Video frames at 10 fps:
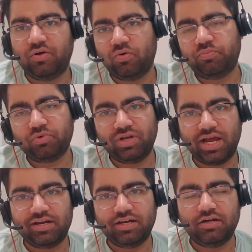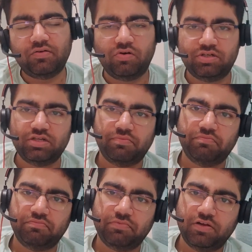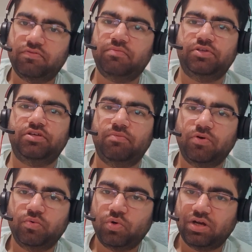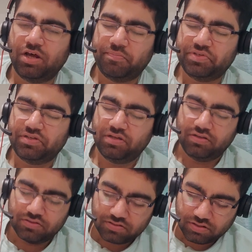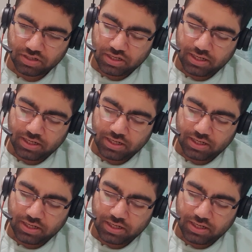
I hope you liked it, got some information about what RPC is.